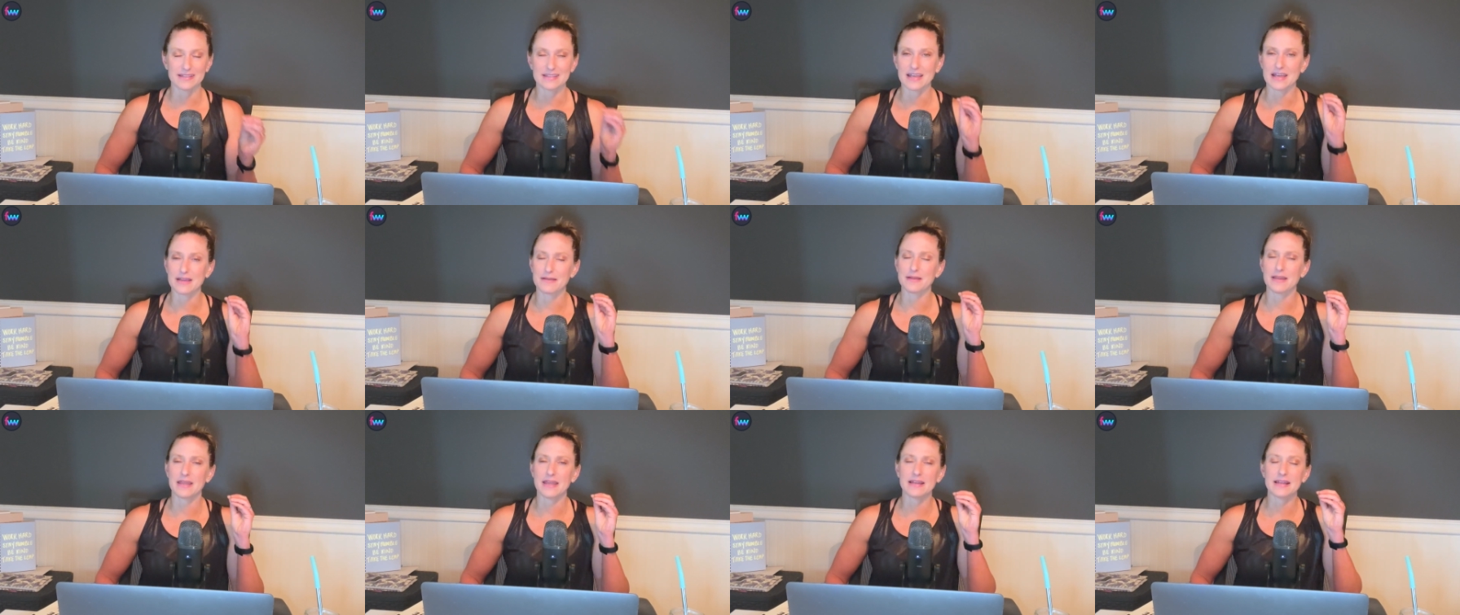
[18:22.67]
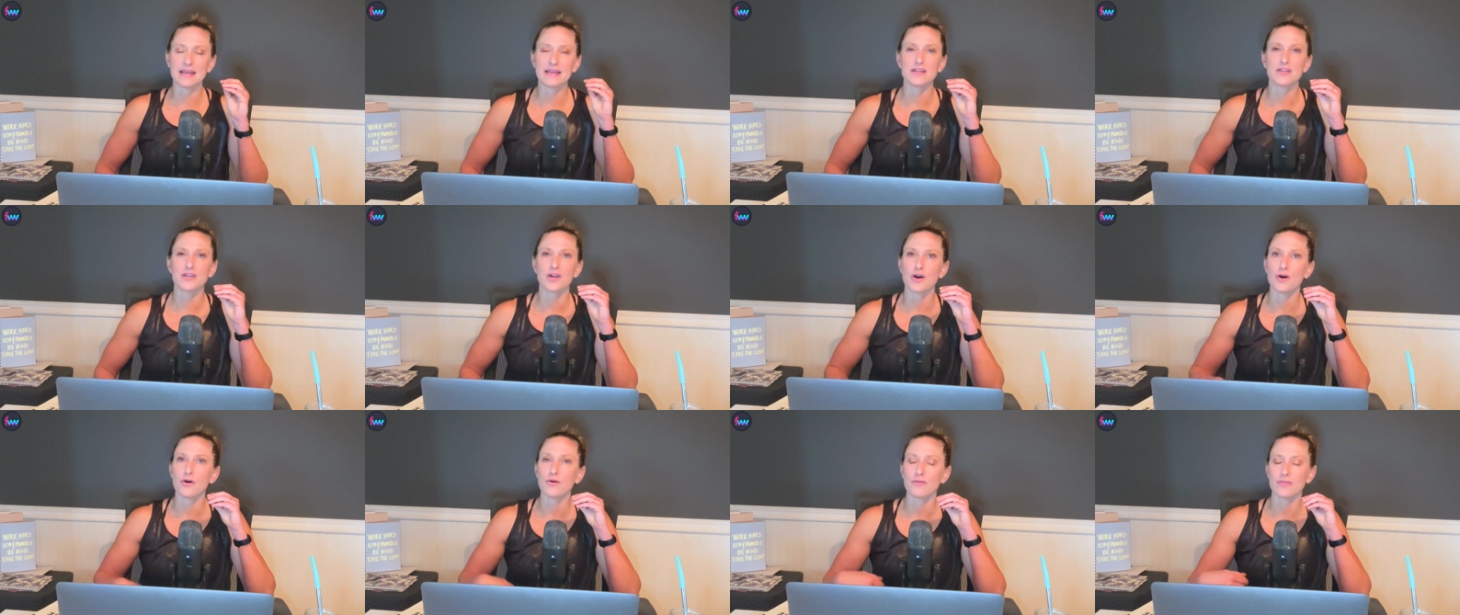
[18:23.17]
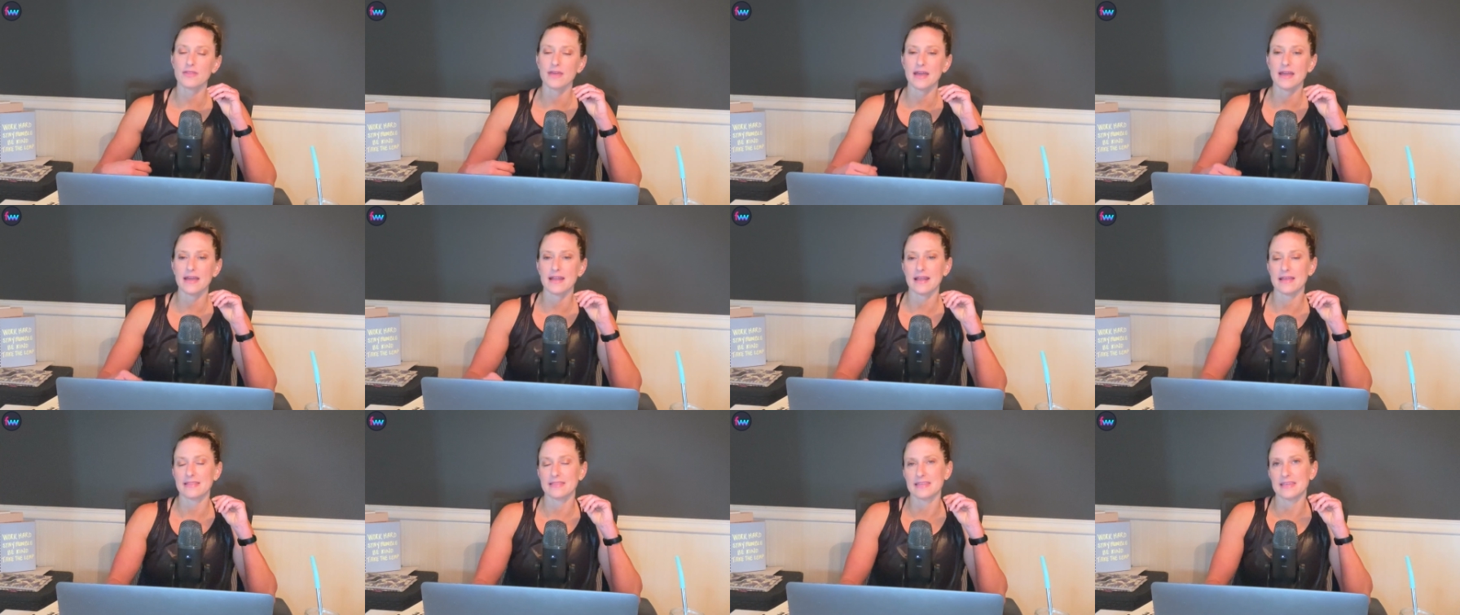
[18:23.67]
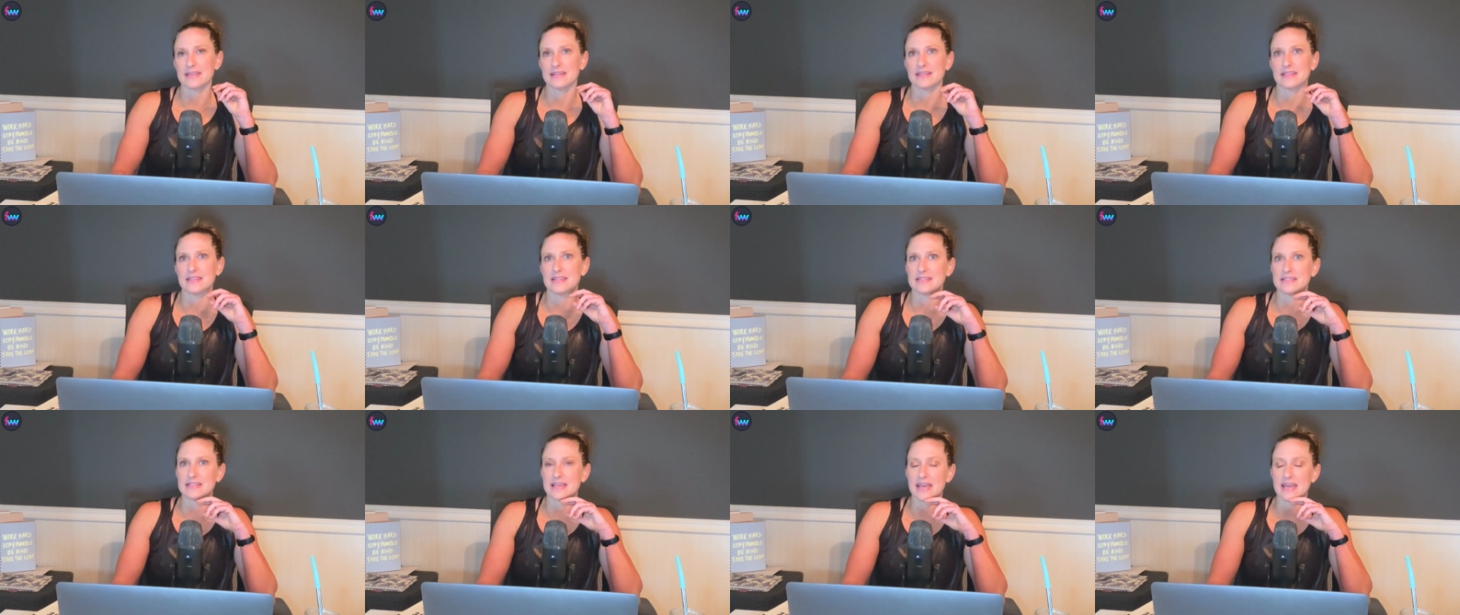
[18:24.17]
And, and I know that at the end of
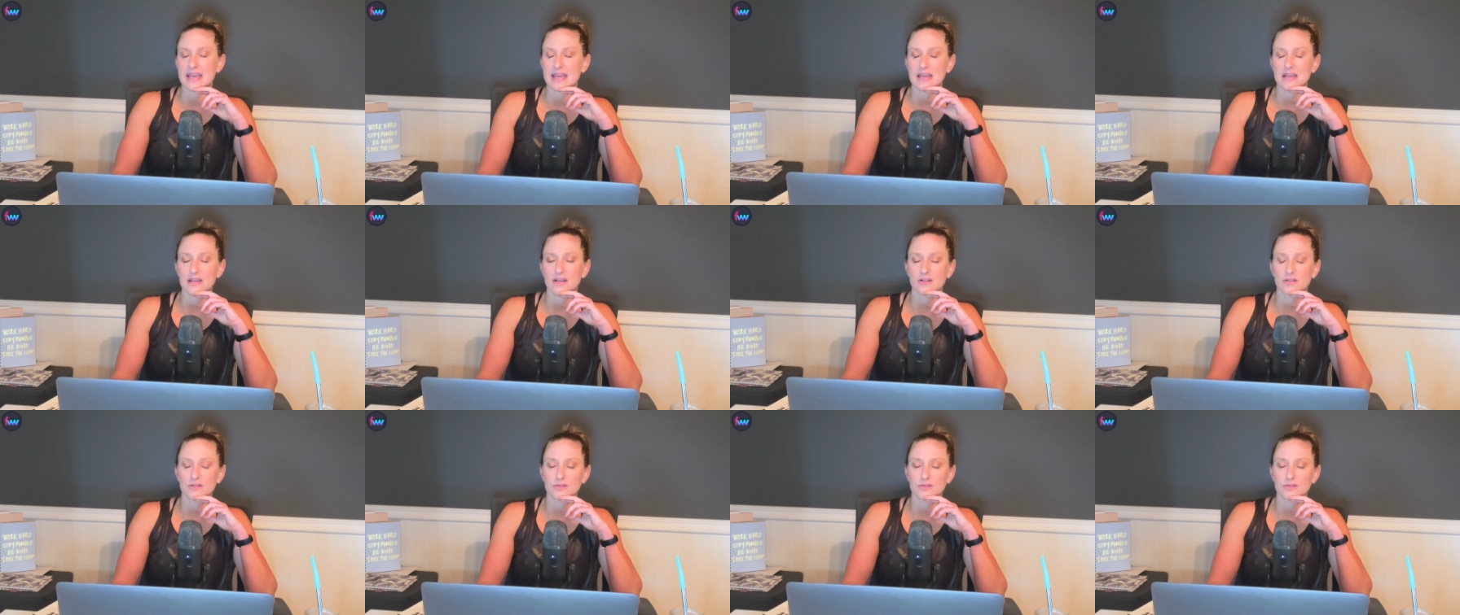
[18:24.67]
the day,